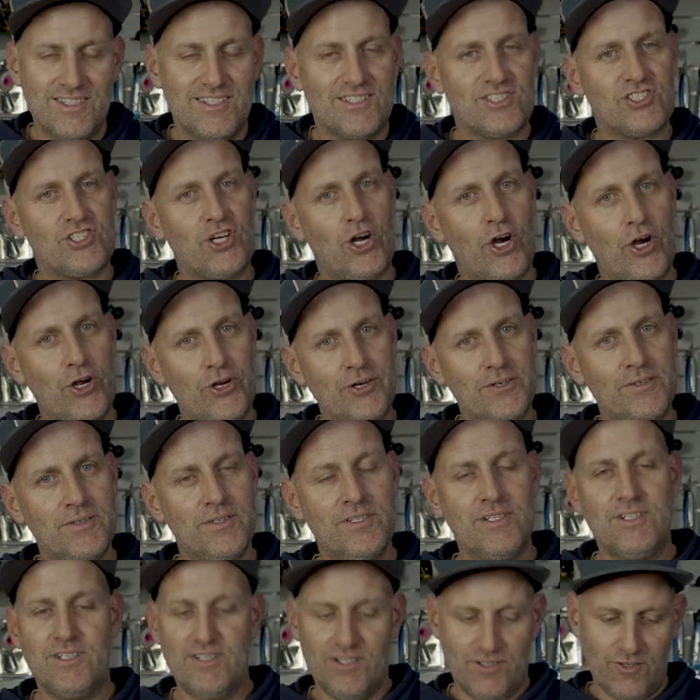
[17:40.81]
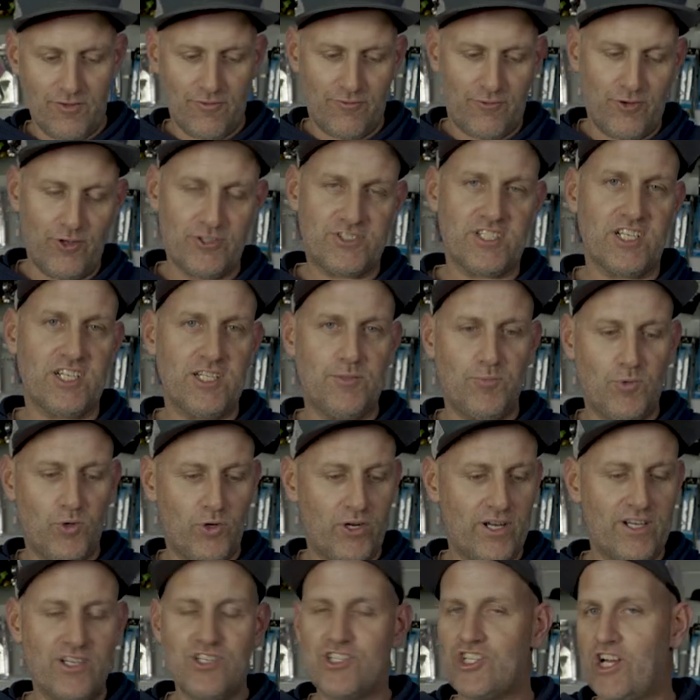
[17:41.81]
So first thing in the
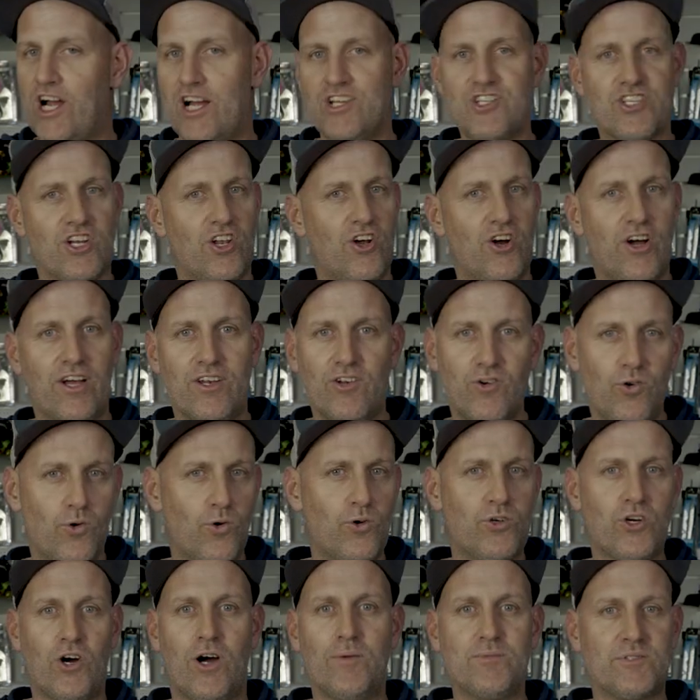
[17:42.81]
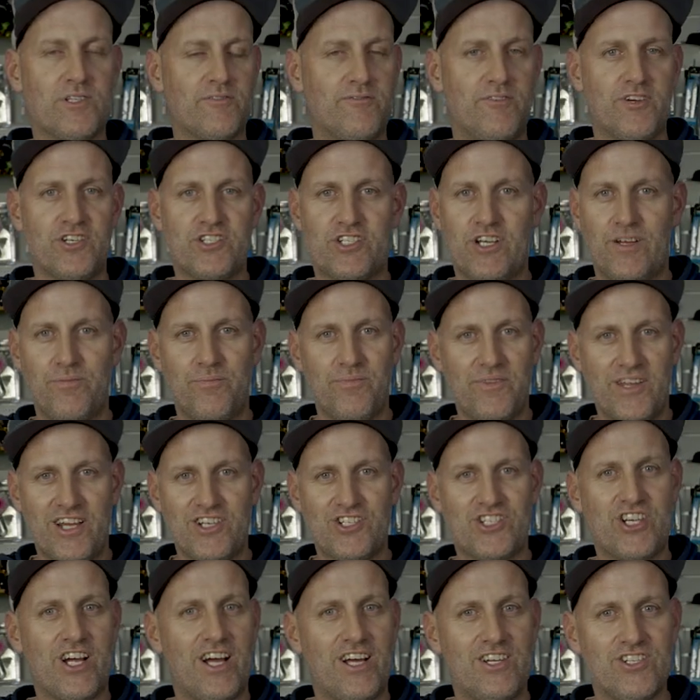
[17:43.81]
morning, change of light, all types of fishing,
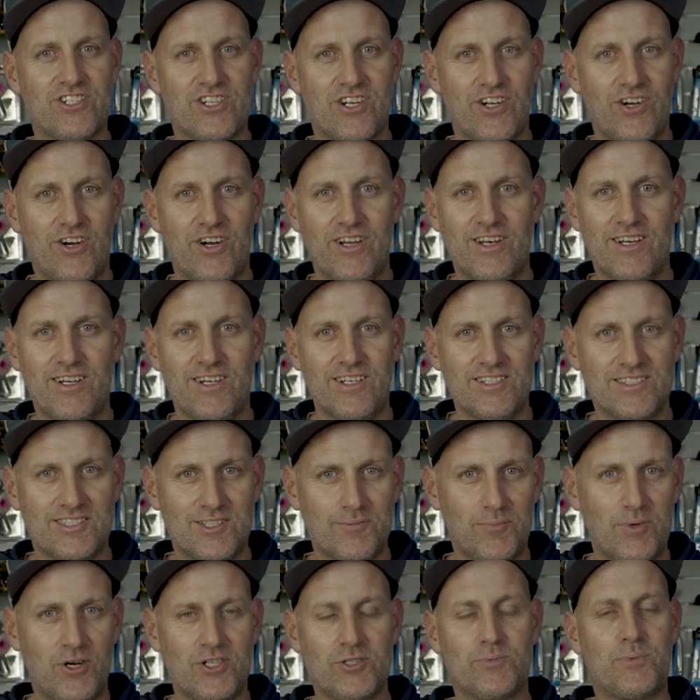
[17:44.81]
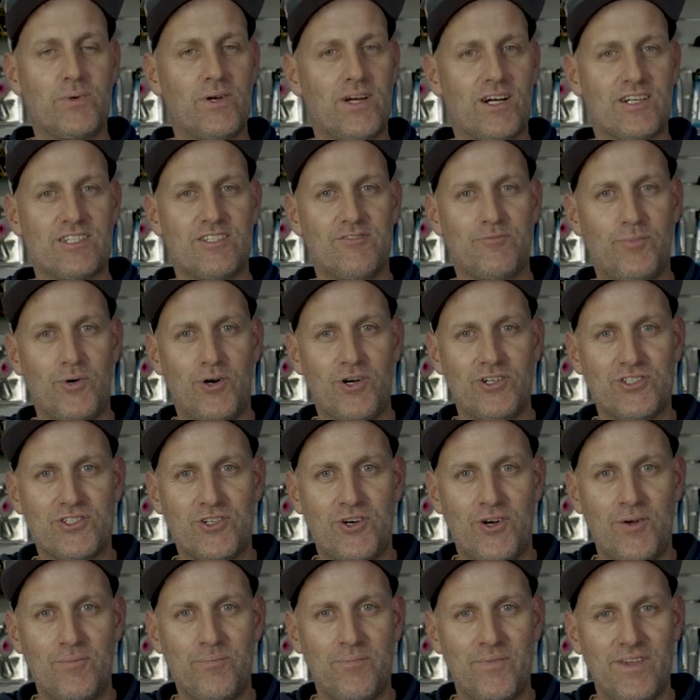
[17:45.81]
that change of light is the most productive bite
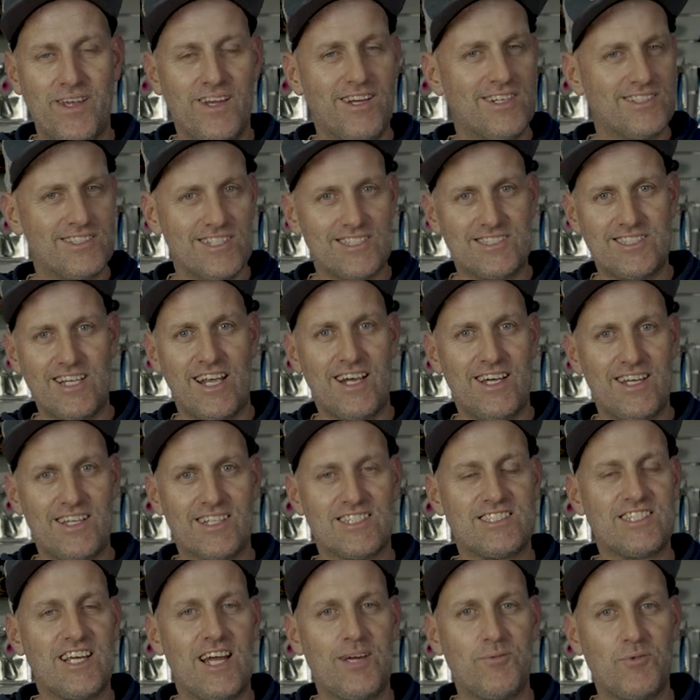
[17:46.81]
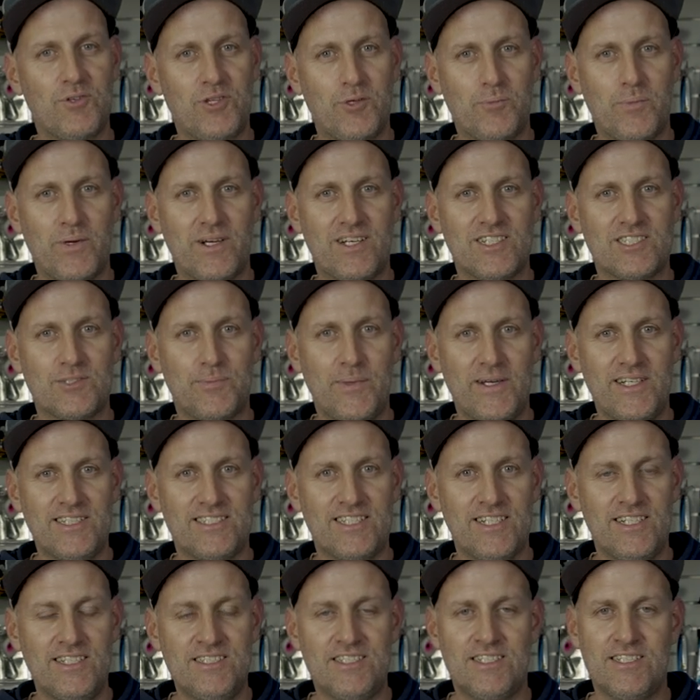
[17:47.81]
time. It's exactly the same with the bigger
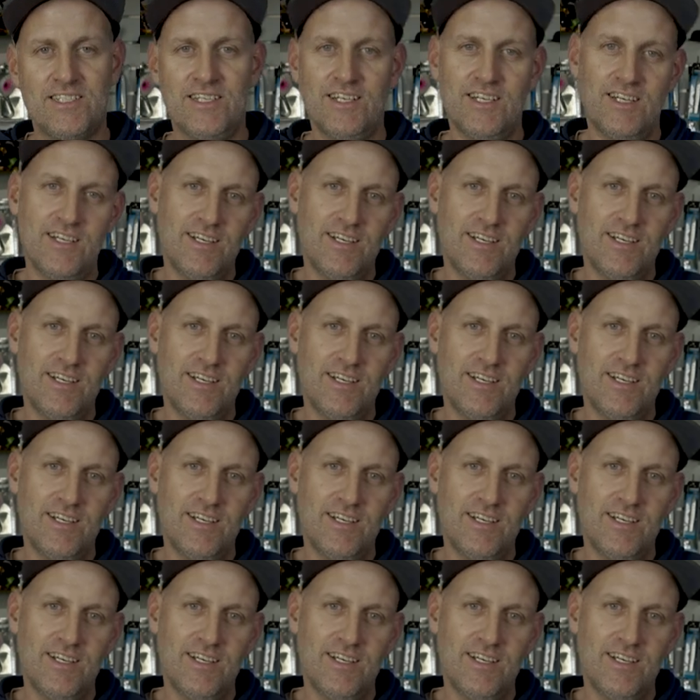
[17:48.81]
species.